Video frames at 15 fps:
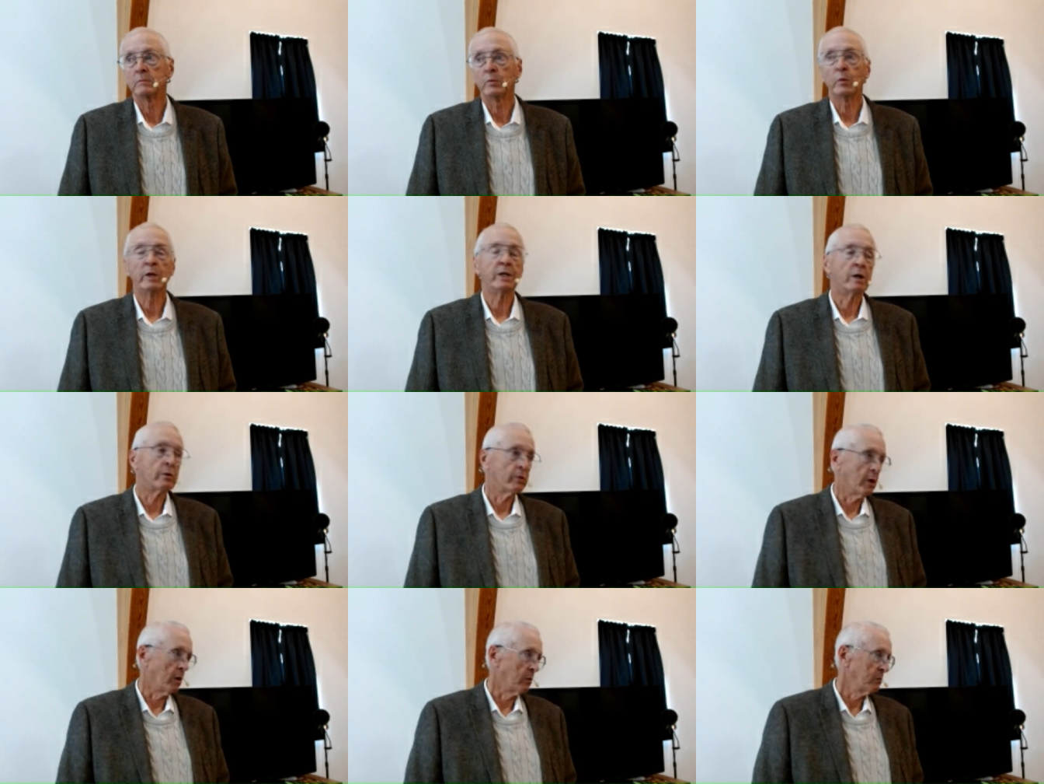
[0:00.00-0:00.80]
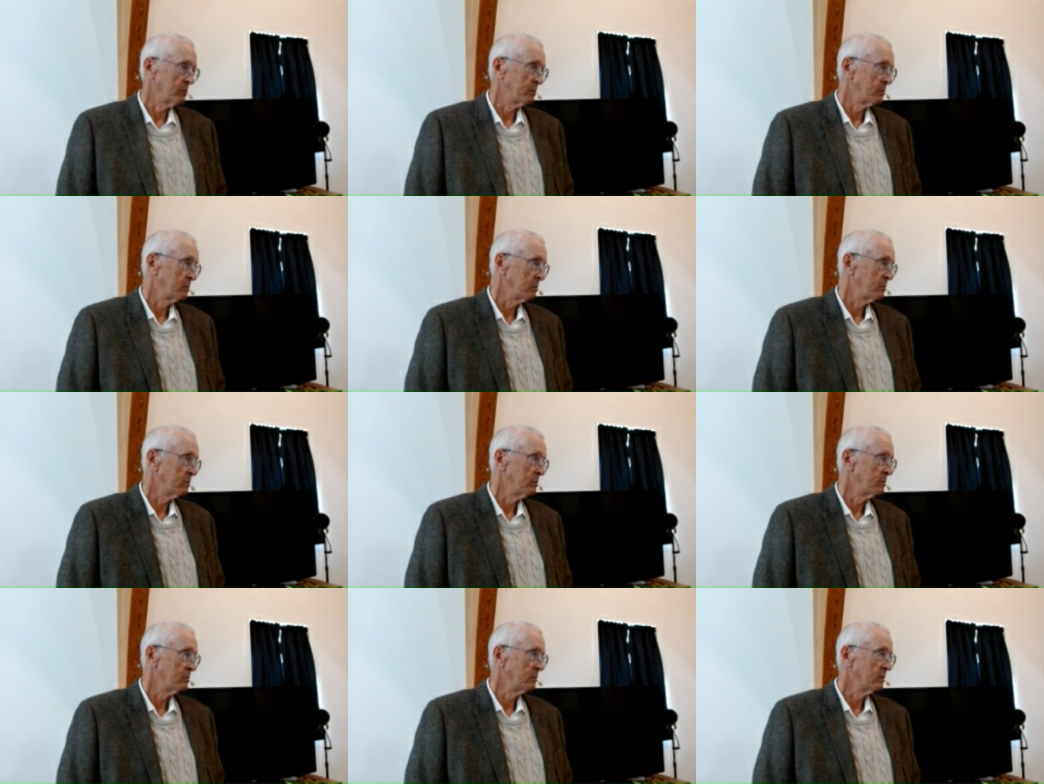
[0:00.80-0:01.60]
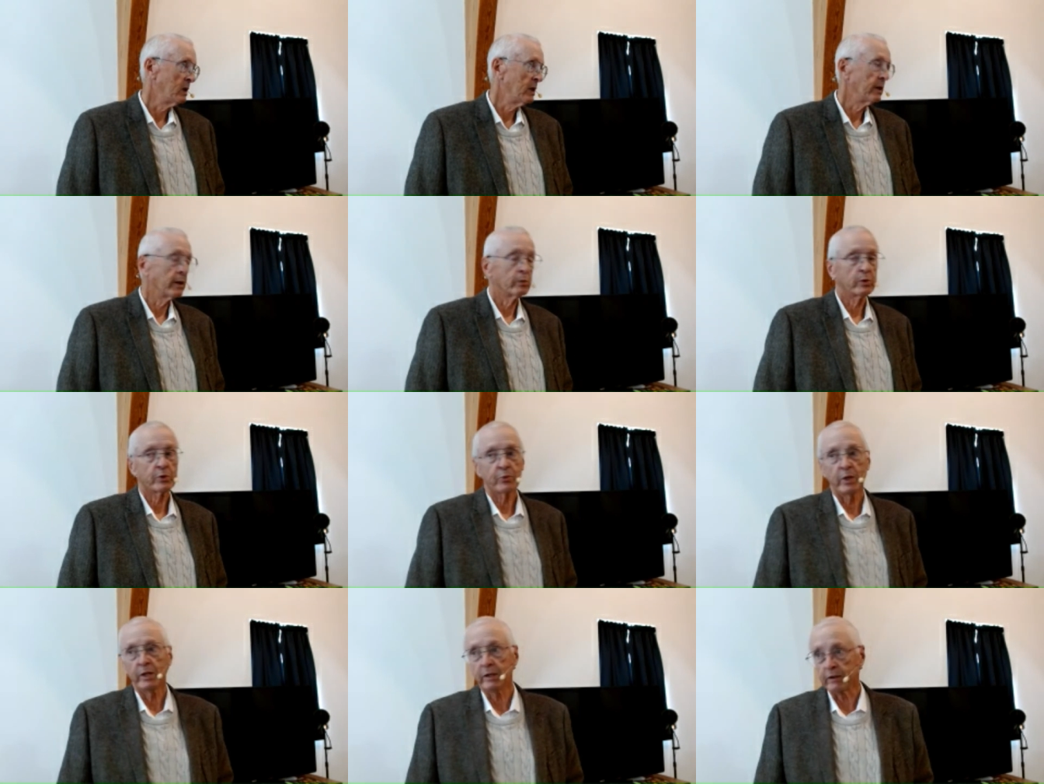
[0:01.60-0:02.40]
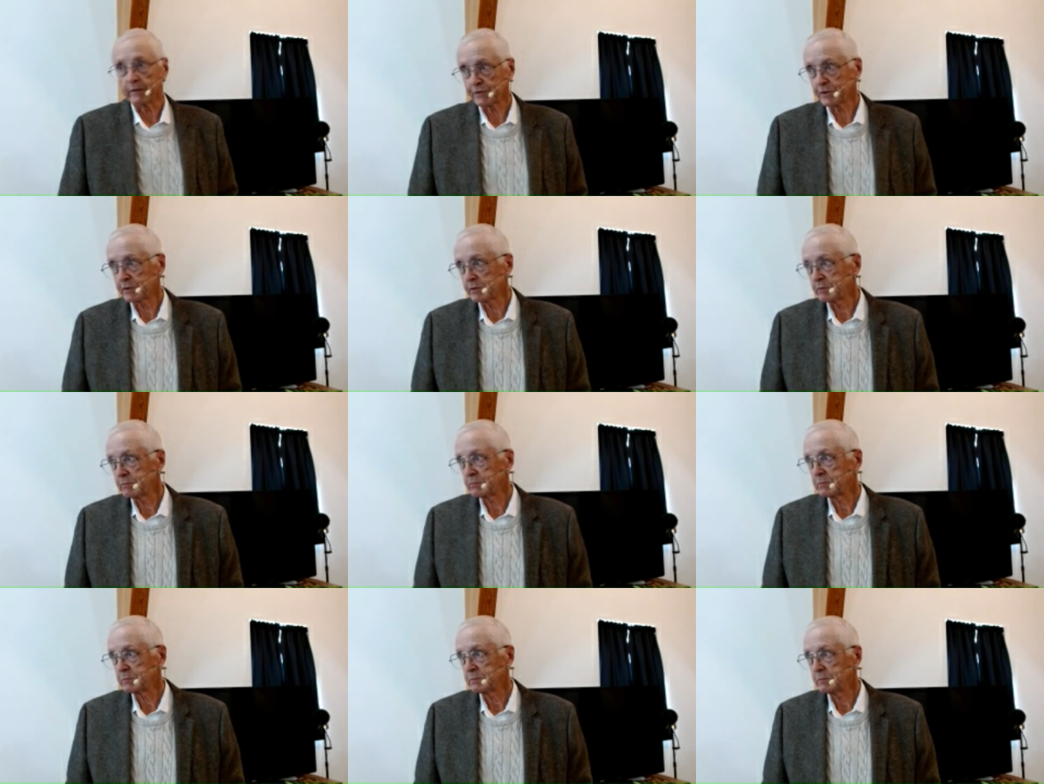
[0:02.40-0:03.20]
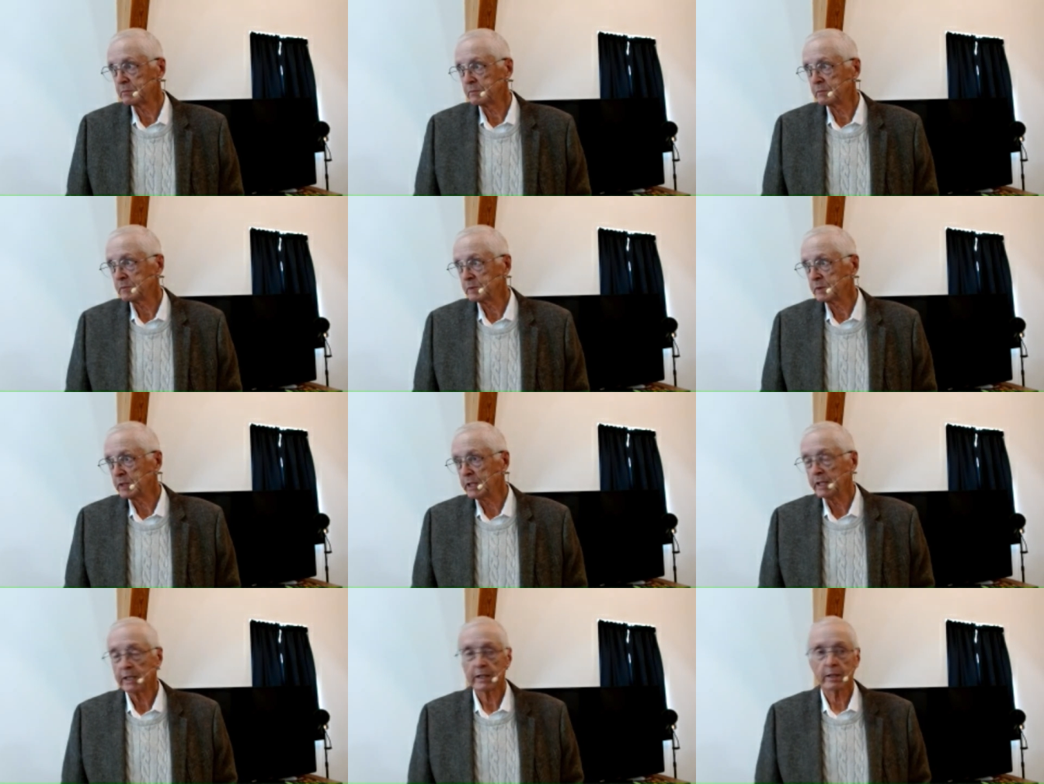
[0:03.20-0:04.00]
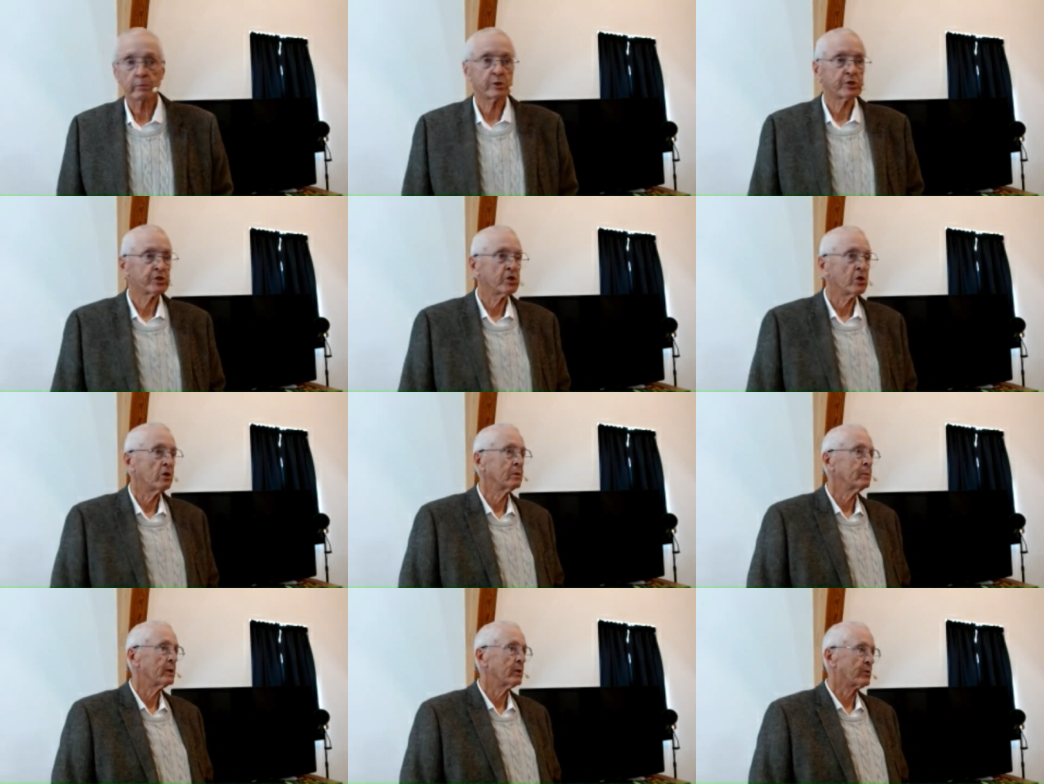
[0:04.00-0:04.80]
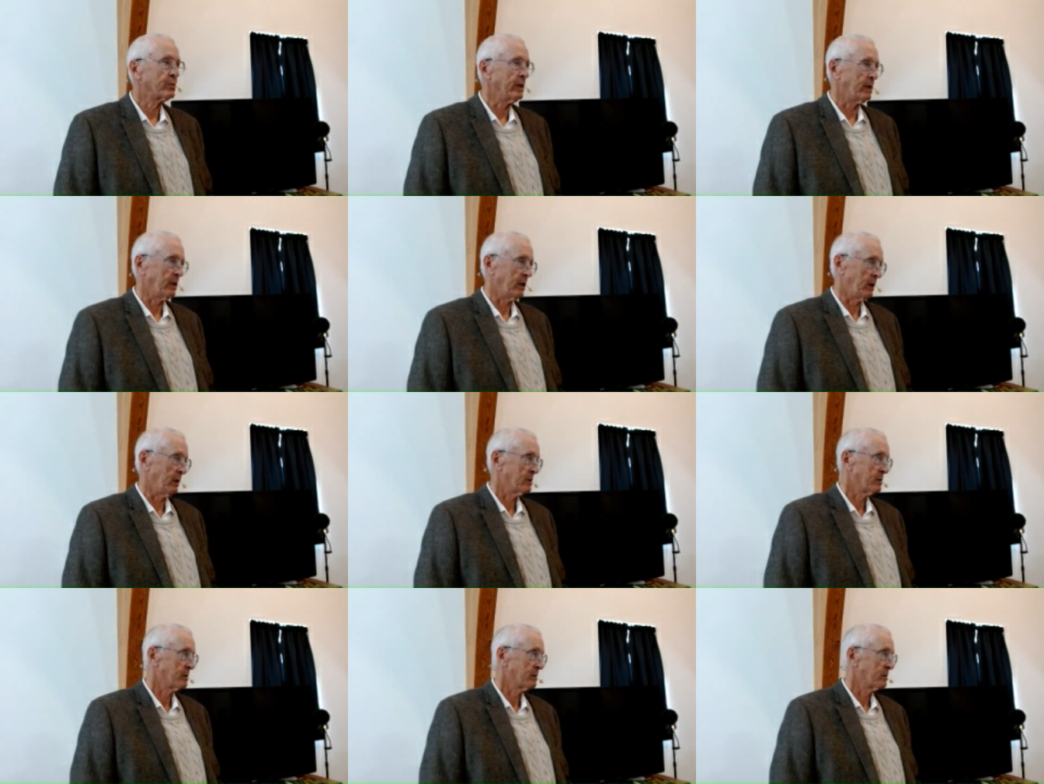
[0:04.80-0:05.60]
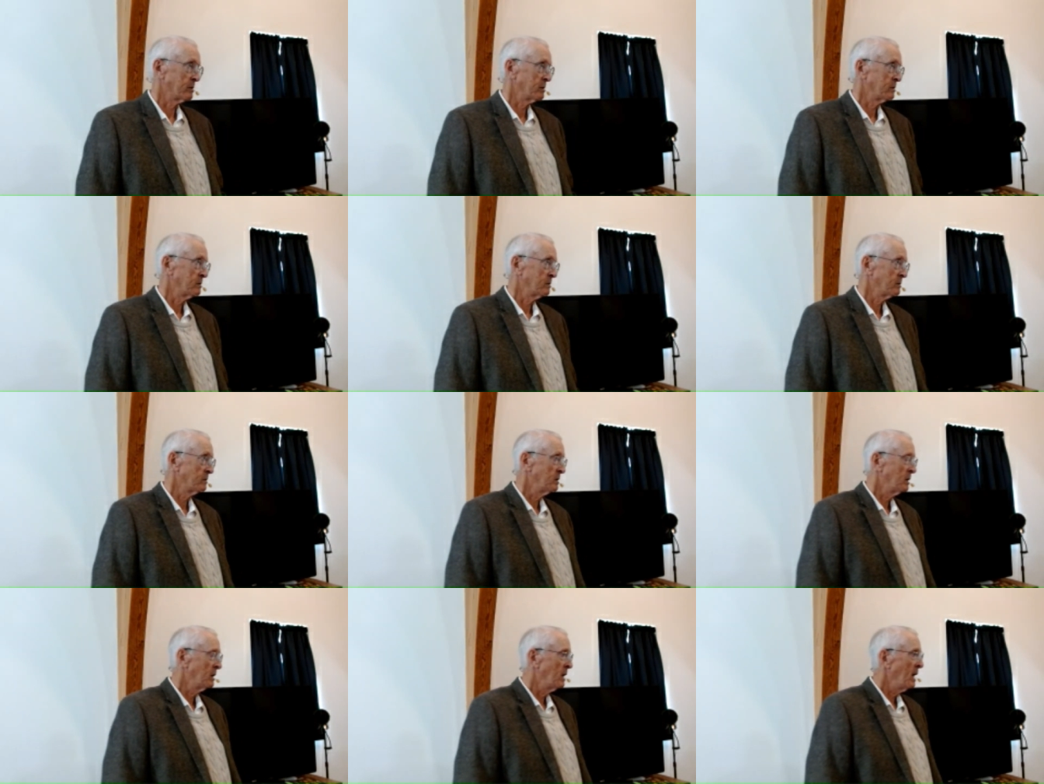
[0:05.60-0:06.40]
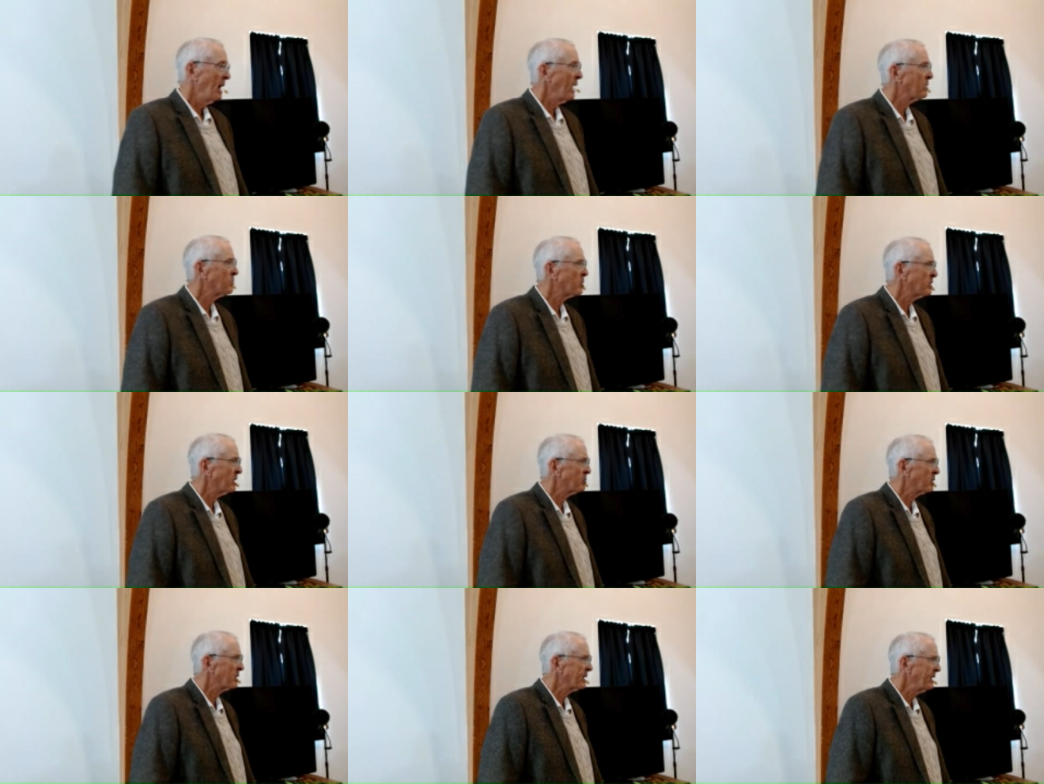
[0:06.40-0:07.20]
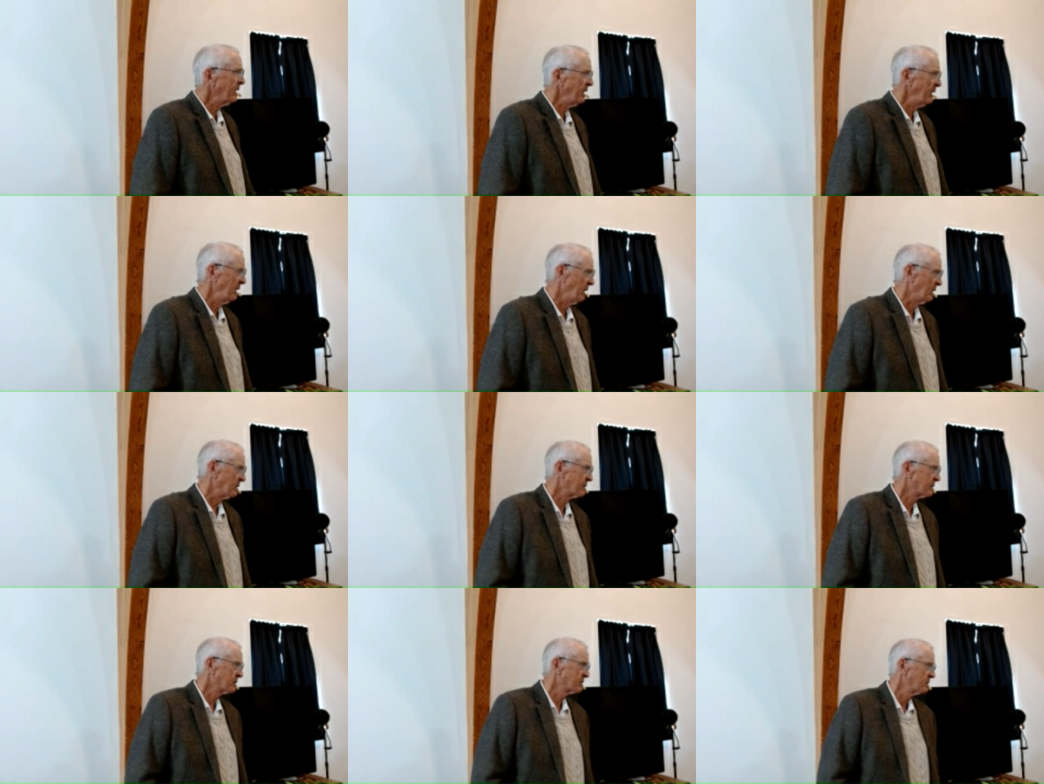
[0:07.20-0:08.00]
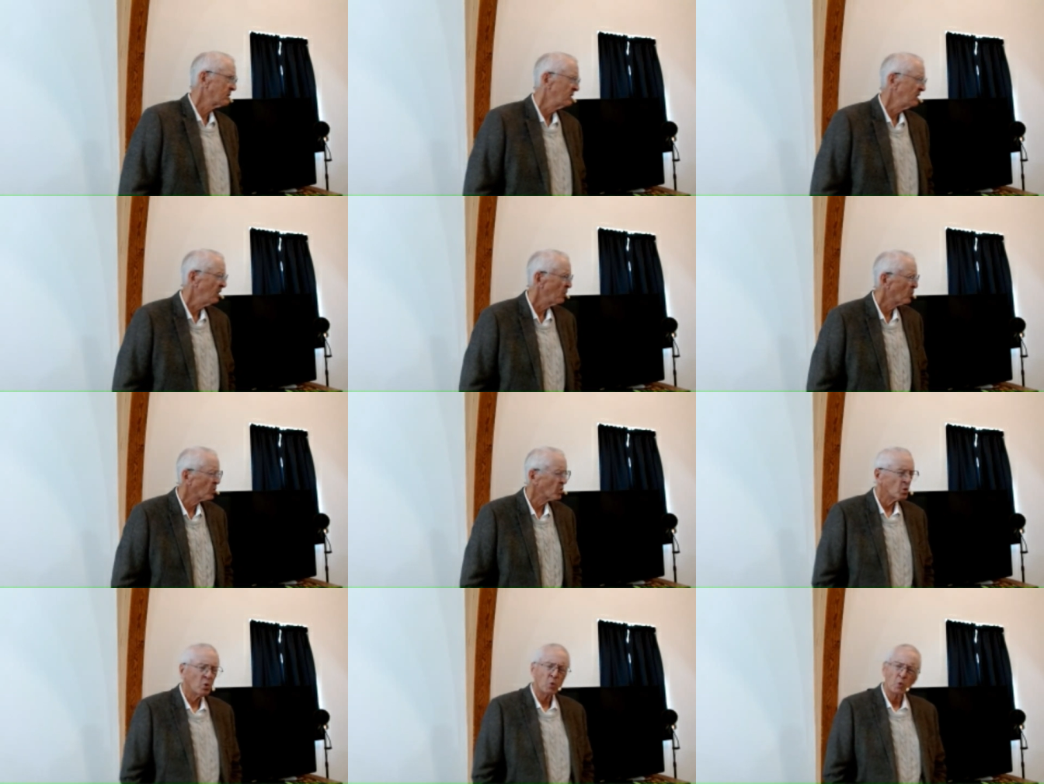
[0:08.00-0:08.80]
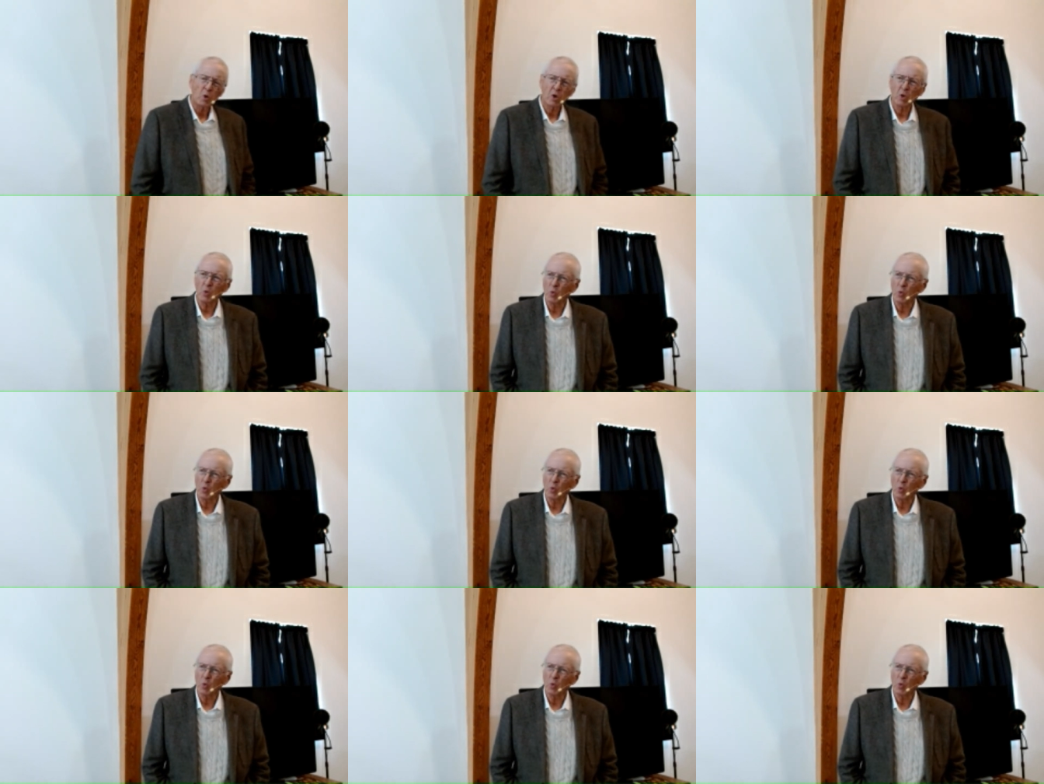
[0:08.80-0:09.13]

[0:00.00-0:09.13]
We don't know. There were three gifts. There was a song about three kings. And were they really kings? Or who, who